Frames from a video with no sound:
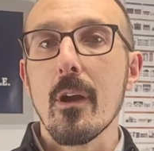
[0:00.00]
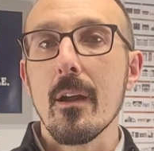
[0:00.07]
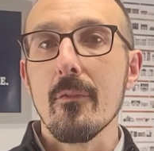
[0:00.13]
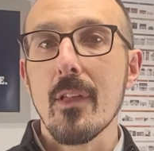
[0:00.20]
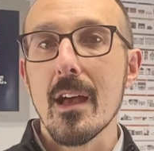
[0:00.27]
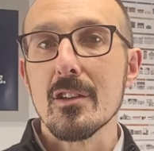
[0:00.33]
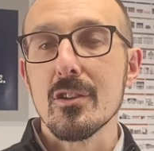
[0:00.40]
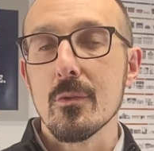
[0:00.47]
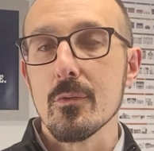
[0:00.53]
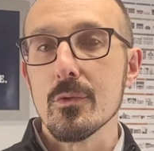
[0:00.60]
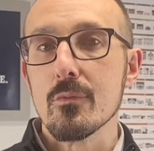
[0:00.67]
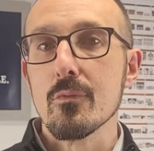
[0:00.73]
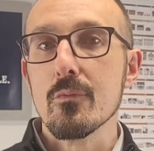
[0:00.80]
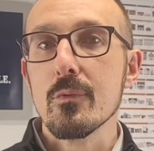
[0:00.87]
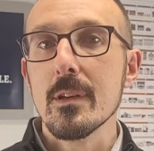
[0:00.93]
of last year
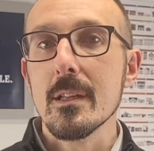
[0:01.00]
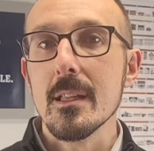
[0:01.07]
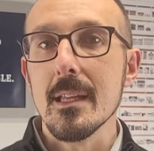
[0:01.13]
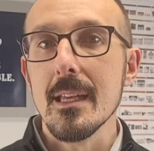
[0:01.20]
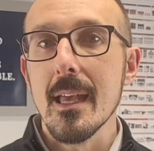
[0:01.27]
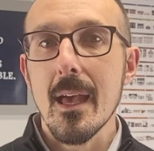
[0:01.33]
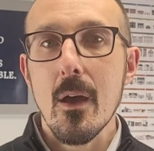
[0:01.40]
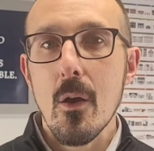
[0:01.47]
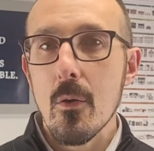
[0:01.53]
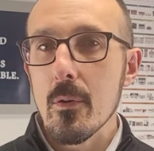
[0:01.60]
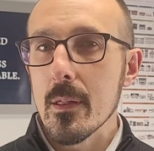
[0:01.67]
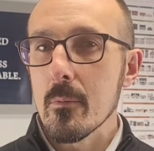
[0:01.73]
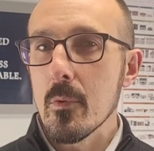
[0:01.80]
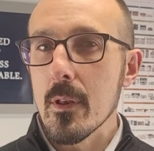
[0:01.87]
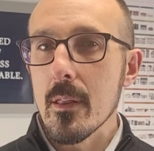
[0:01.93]
was really
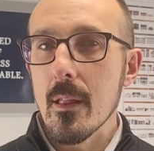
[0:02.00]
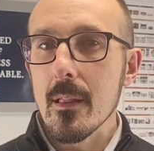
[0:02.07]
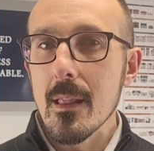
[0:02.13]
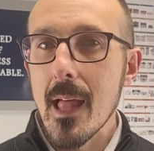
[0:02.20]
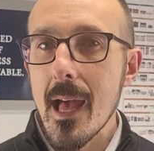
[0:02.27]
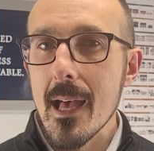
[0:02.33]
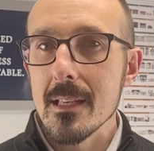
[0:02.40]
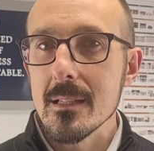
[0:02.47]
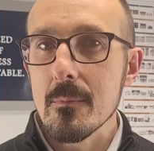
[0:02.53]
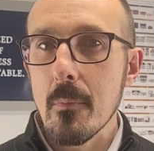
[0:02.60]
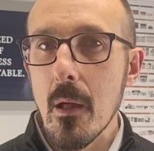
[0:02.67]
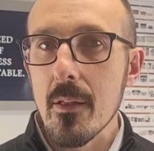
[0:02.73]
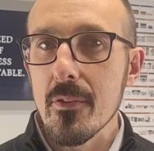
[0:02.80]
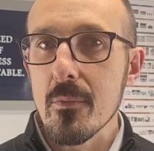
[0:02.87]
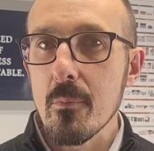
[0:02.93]
like one of the last
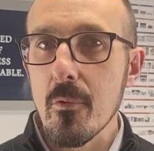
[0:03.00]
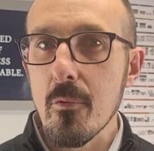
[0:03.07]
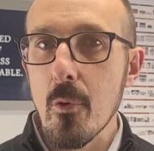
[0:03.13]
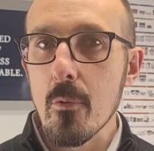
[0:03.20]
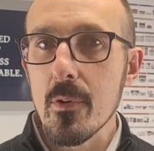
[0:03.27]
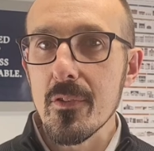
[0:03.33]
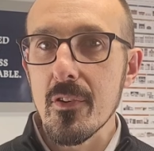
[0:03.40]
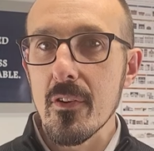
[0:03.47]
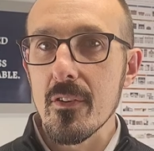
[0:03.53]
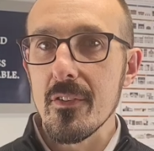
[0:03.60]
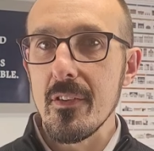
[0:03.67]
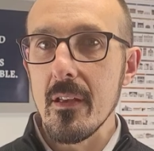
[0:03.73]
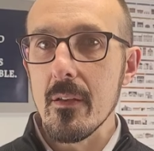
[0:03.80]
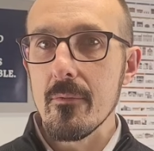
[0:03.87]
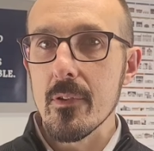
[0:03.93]
months before we started to
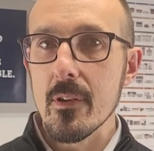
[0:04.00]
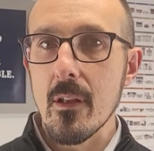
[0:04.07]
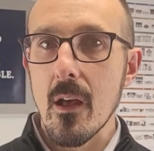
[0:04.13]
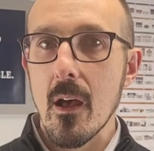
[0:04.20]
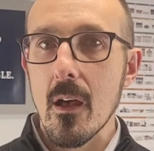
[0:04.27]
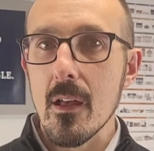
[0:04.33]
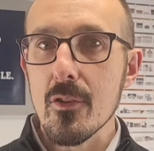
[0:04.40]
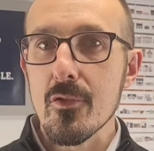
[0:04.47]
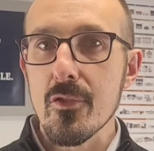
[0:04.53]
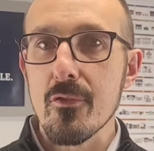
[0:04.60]
see interest